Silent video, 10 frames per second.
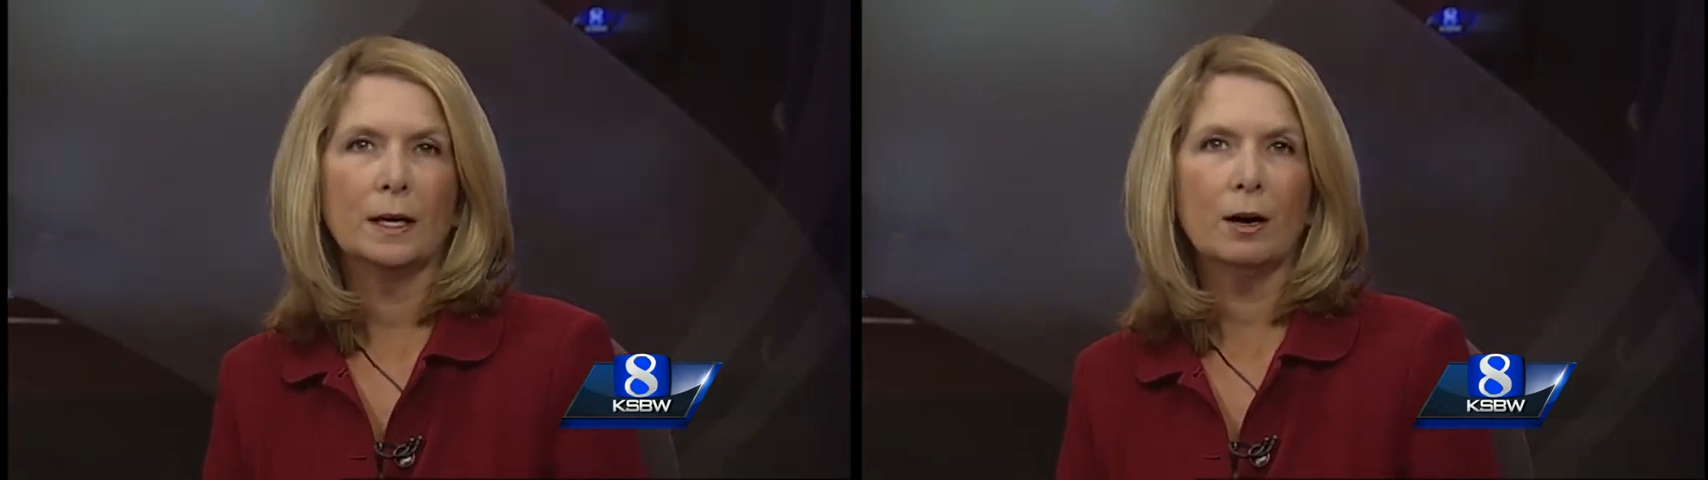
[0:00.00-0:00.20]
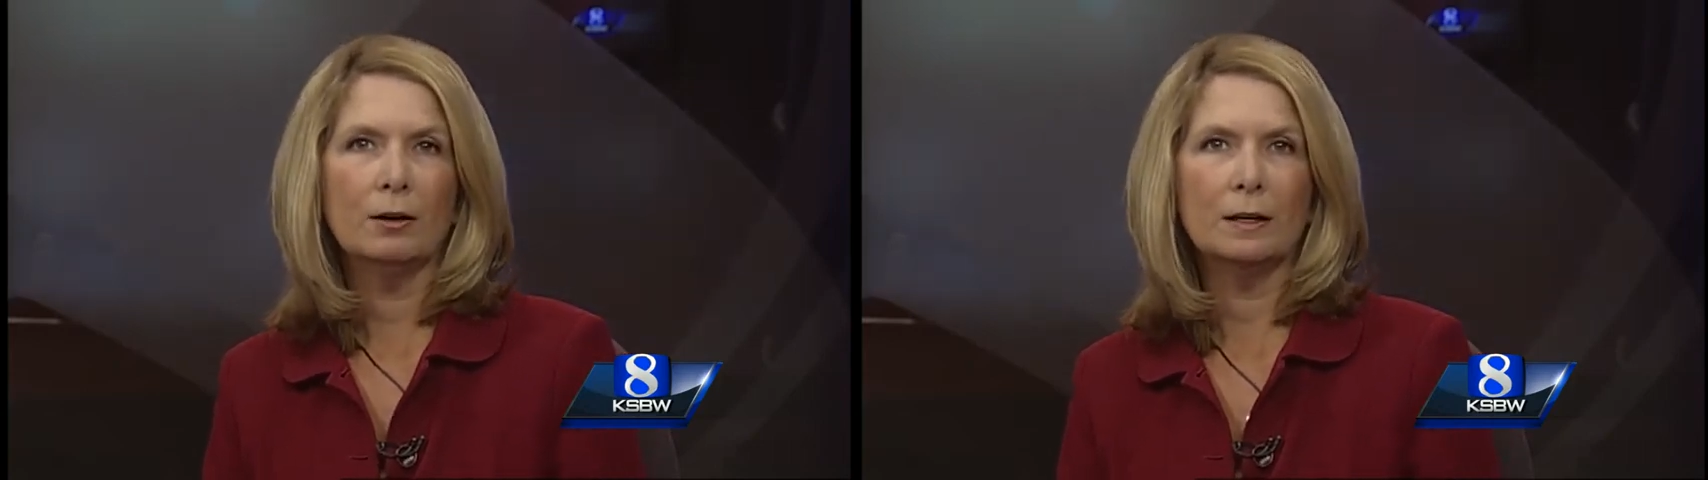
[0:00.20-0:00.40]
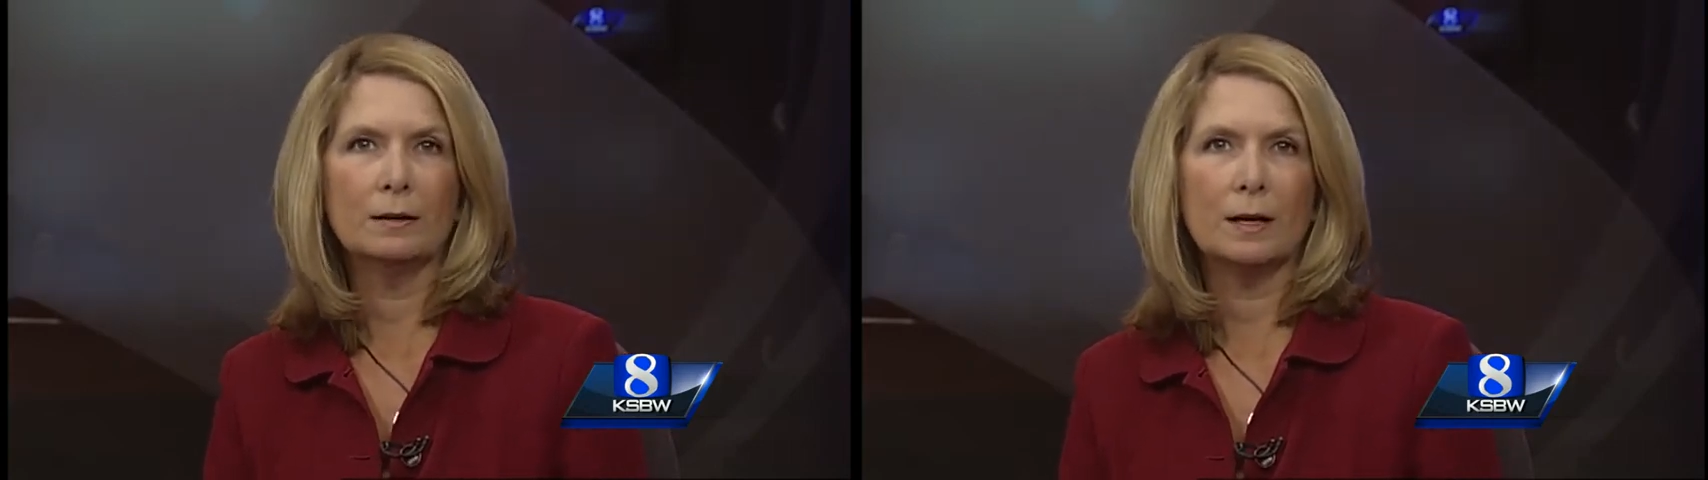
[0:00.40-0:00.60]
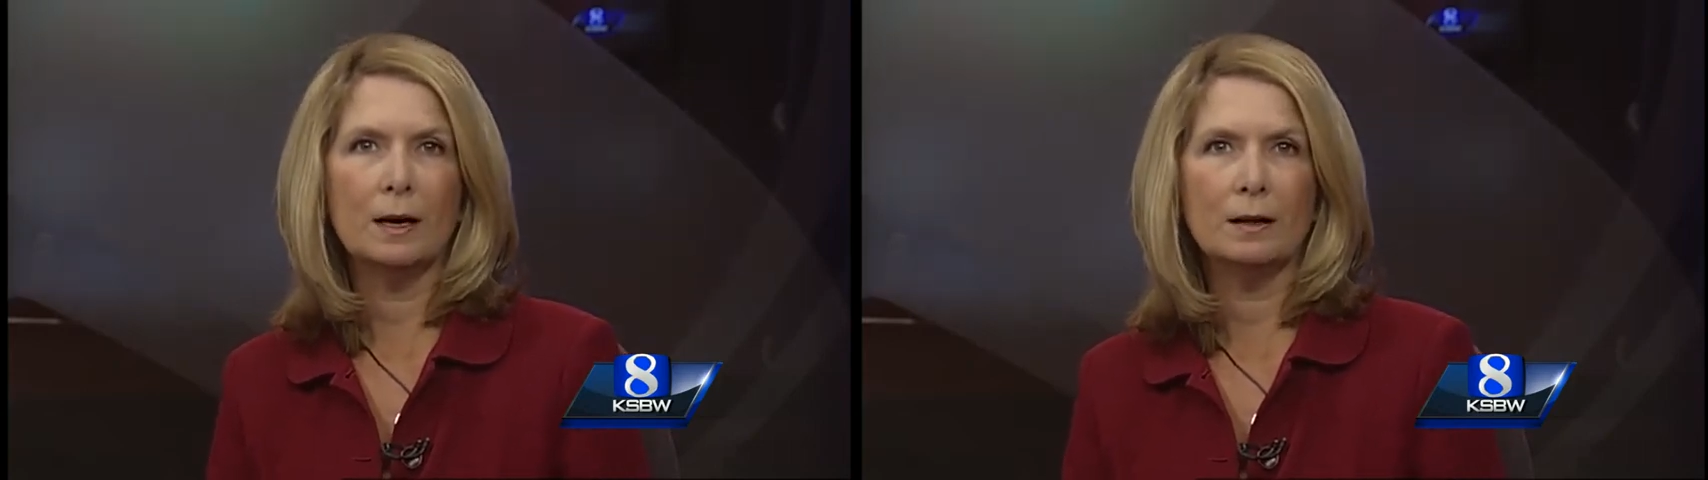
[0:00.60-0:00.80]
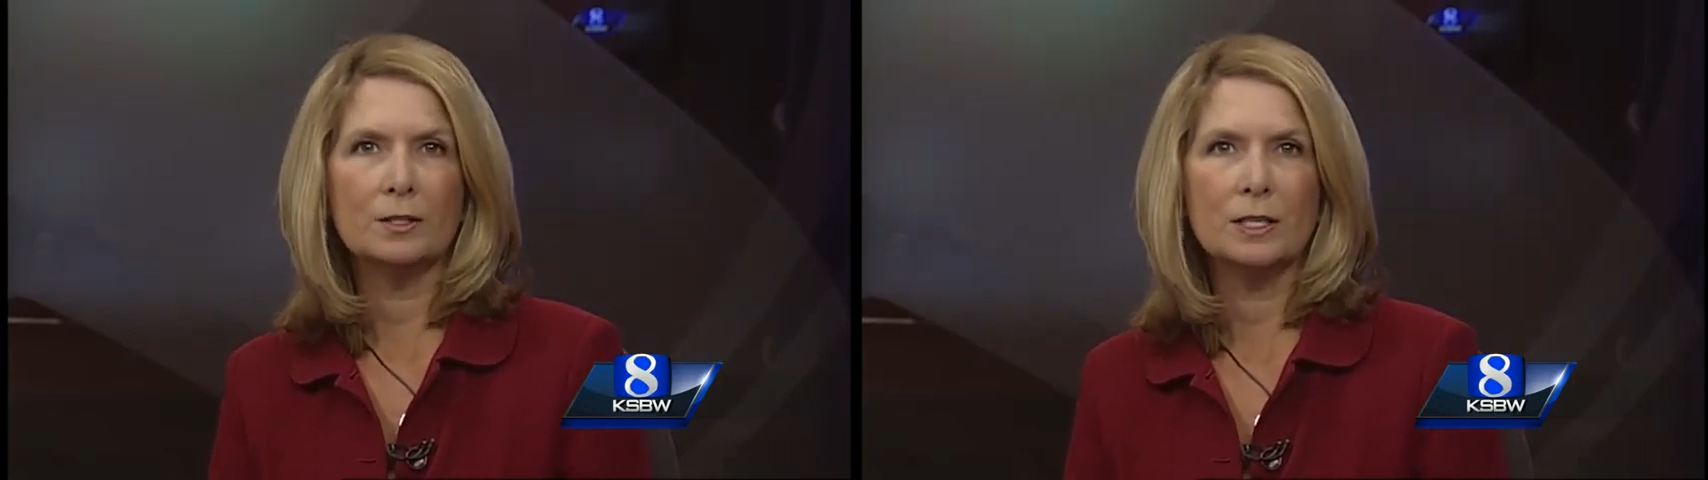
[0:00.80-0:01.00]
Hartnell
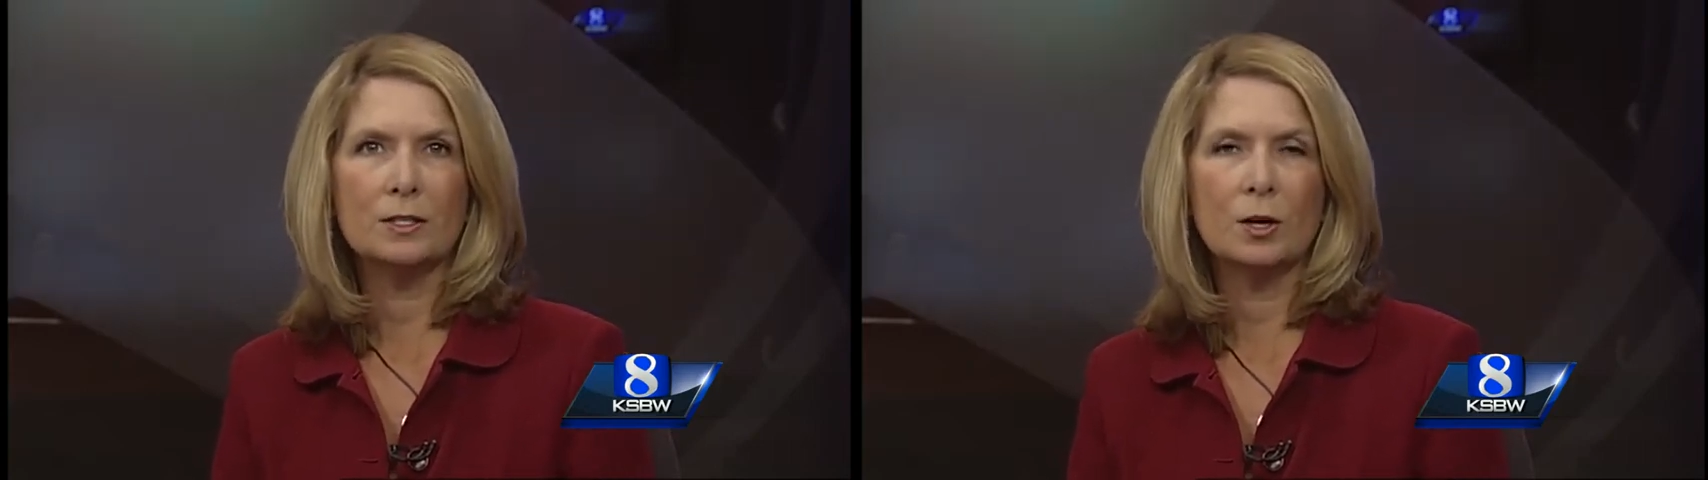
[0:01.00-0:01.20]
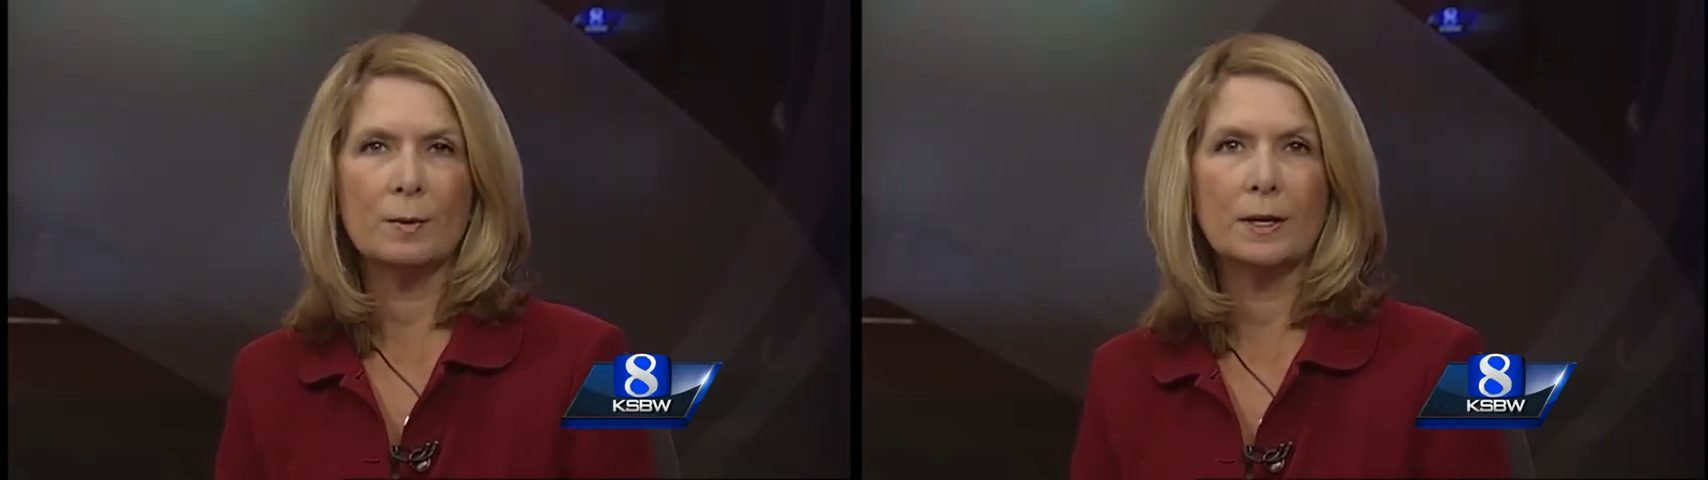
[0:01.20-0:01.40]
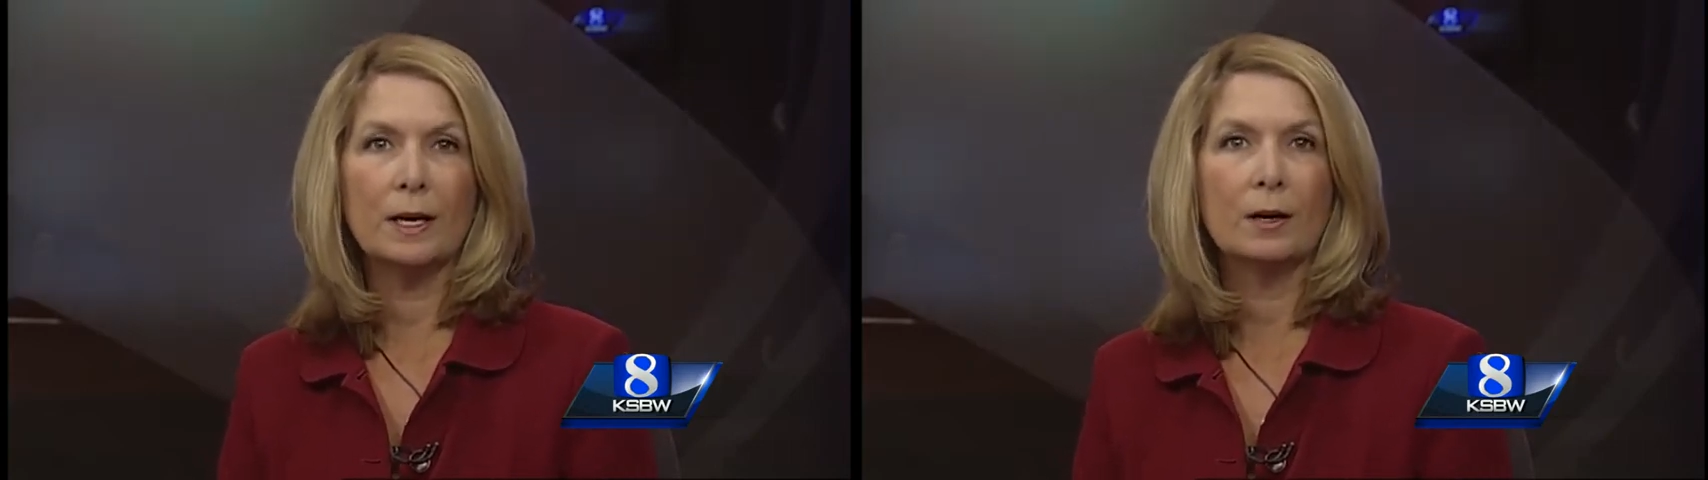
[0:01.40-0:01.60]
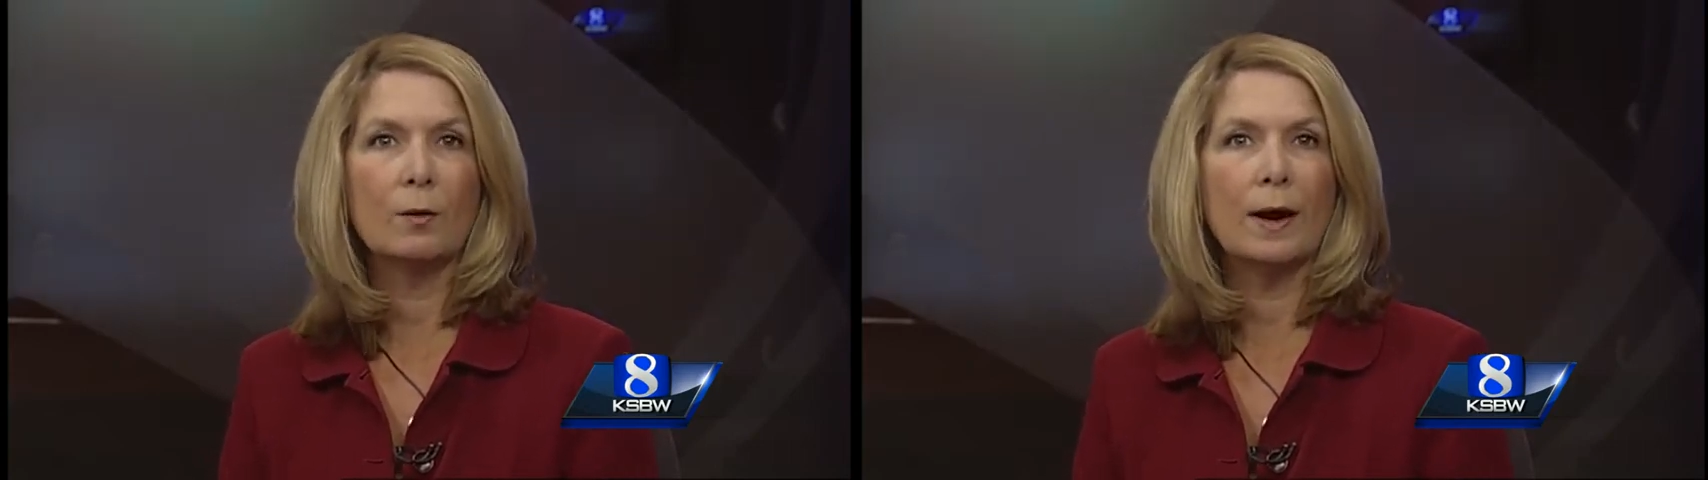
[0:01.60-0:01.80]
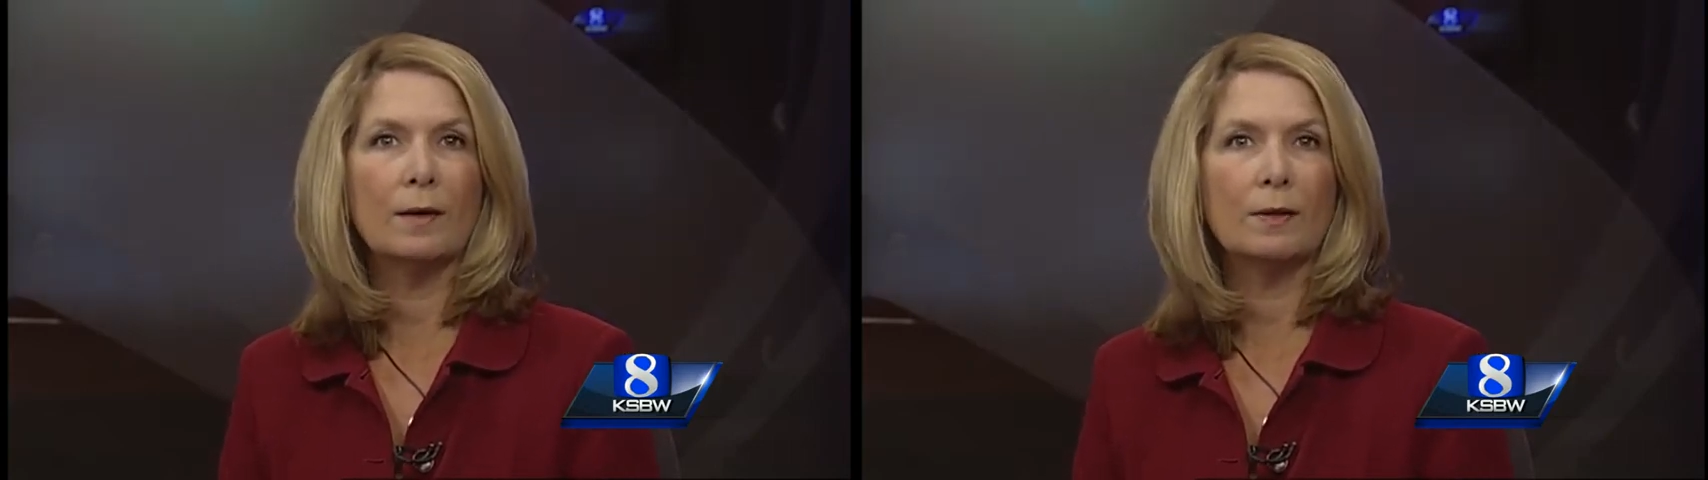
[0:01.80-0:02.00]
College is hoping to get a
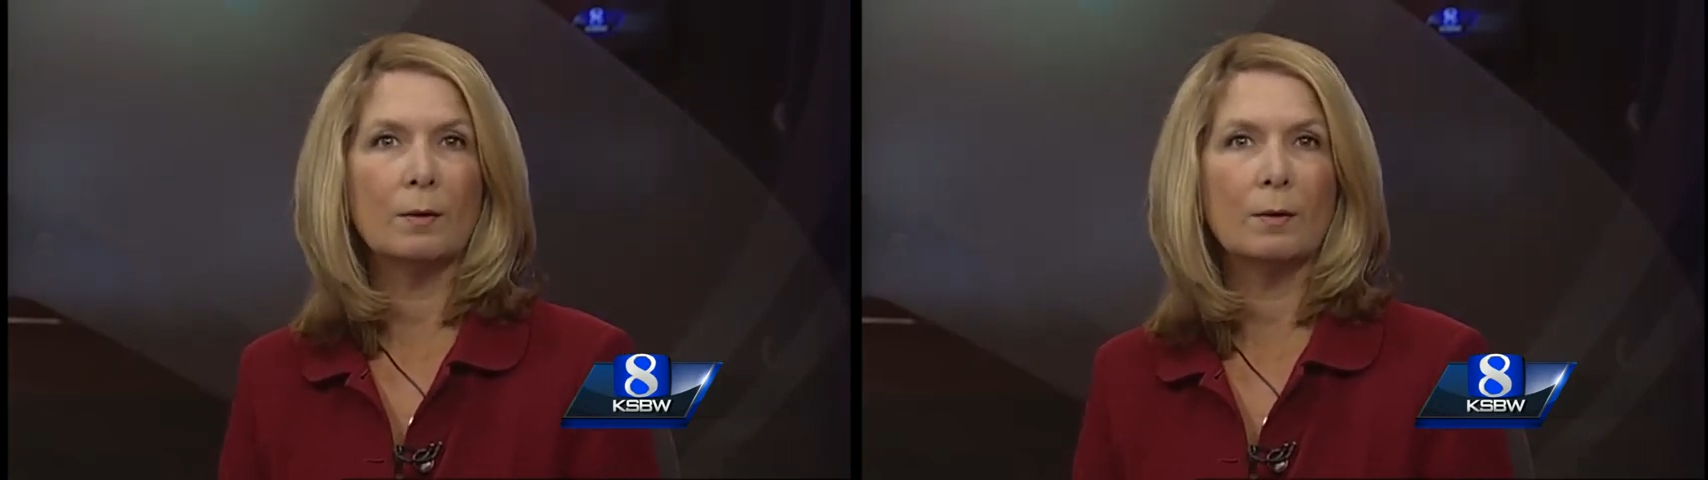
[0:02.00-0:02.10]
grant